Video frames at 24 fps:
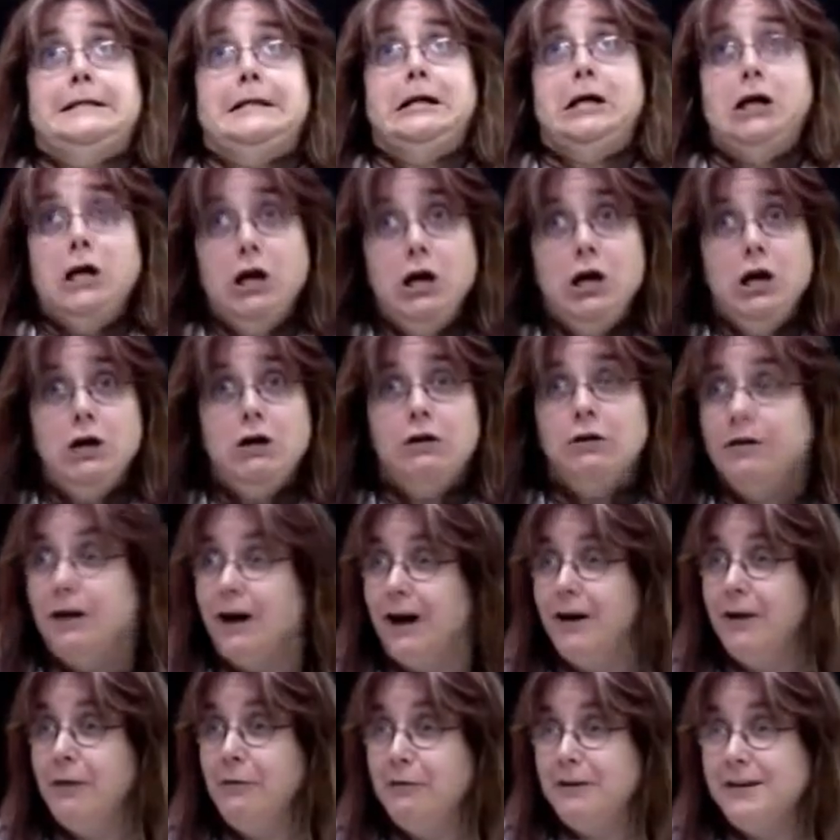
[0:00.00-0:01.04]
oh, I
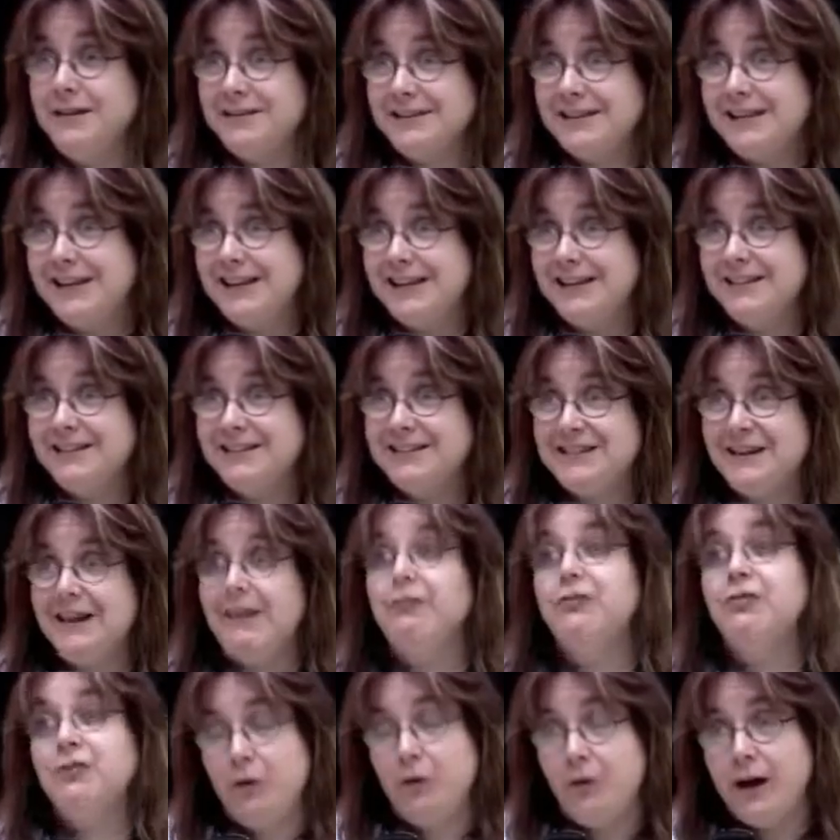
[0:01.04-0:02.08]
don't want to see this stuff.
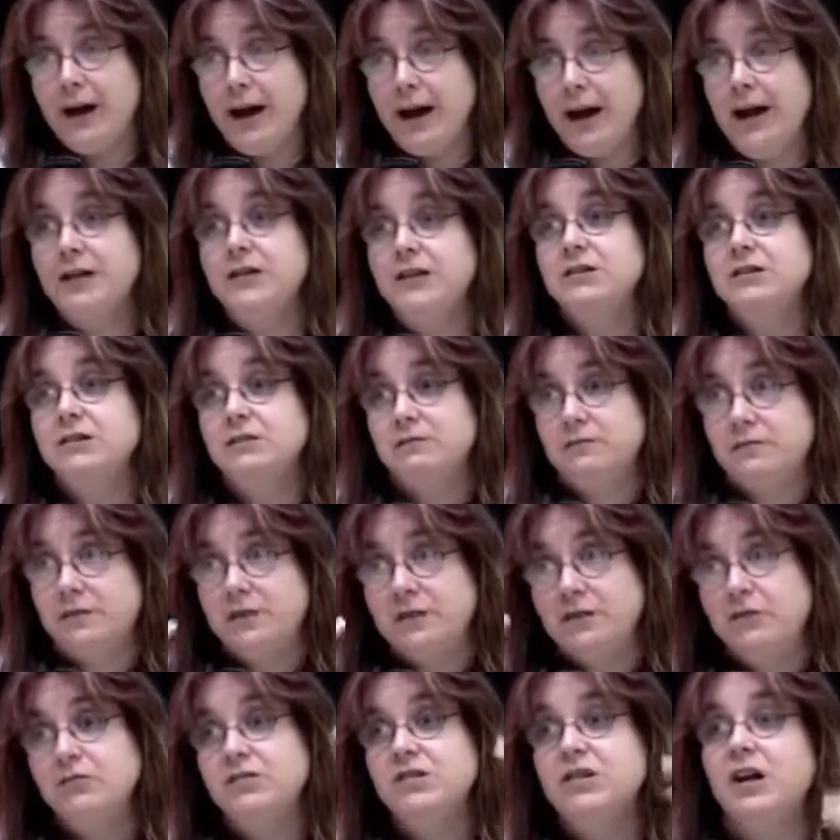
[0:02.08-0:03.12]
So I had to
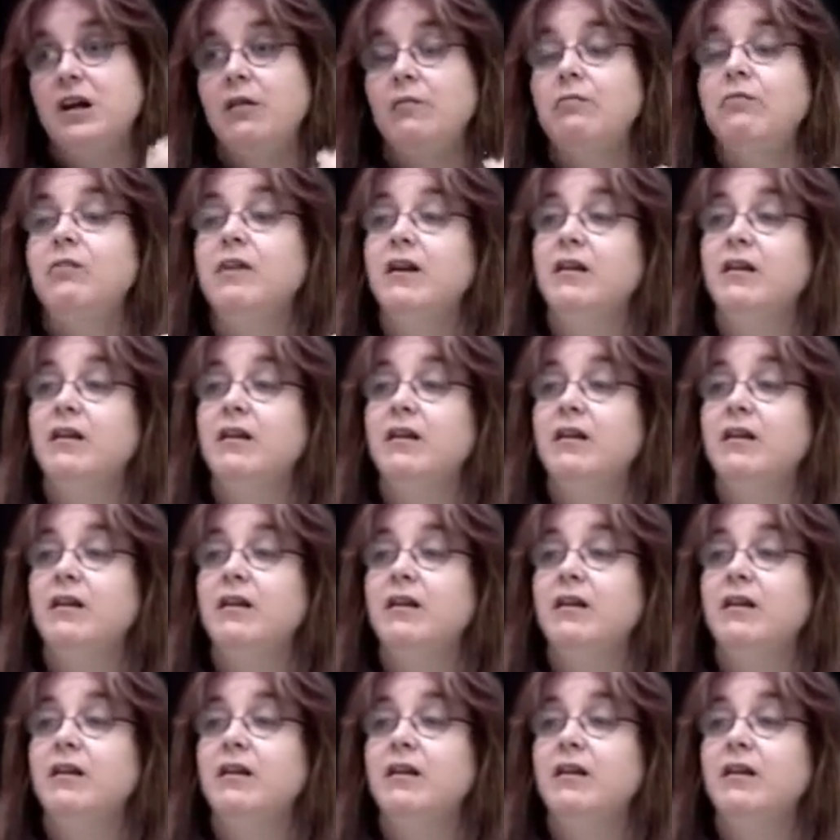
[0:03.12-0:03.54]
do something